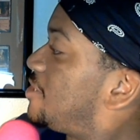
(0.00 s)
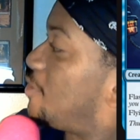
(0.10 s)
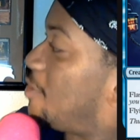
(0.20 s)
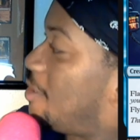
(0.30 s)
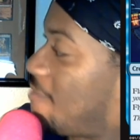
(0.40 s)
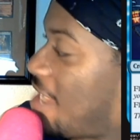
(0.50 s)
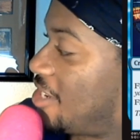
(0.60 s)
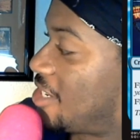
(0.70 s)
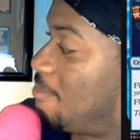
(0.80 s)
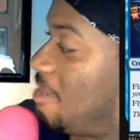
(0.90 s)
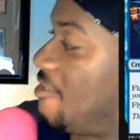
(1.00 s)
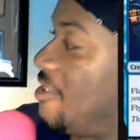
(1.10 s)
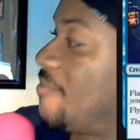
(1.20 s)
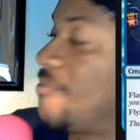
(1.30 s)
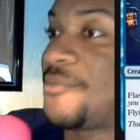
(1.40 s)
Storm Rider
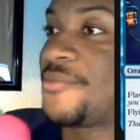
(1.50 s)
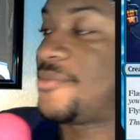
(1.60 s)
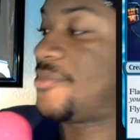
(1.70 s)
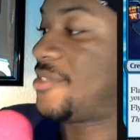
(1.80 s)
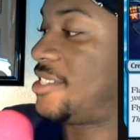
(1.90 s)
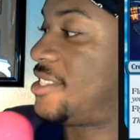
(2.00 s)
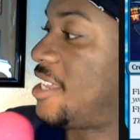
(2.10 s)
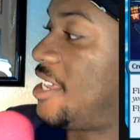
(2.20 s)
Spirit. It's